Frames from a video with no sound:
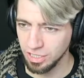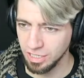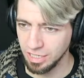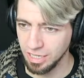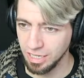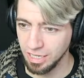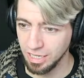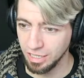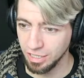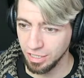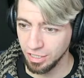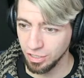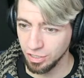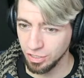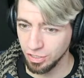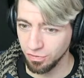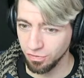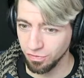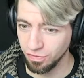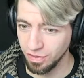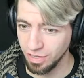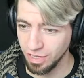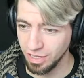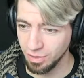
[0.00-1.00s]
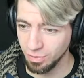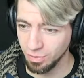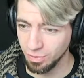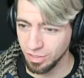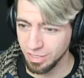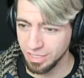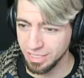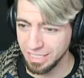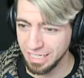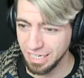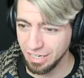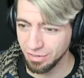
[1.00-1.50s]
And there's a further
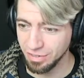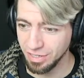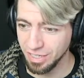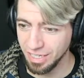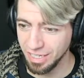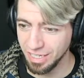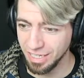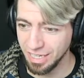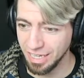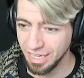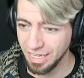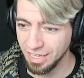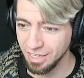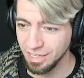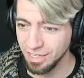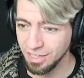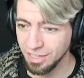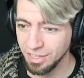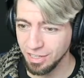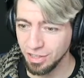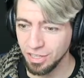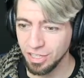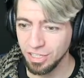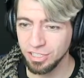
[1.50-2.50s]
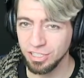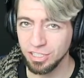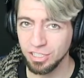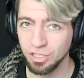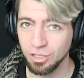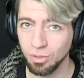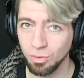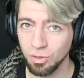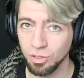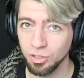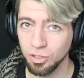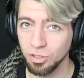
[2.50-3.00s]
one down here. This is
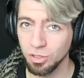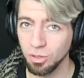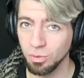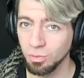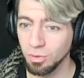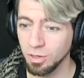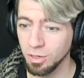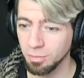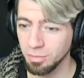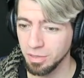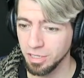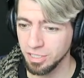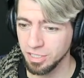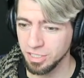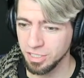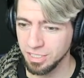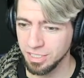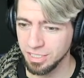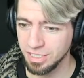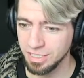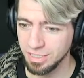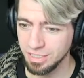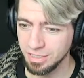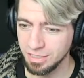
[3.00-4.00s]
the one you don't want to miss.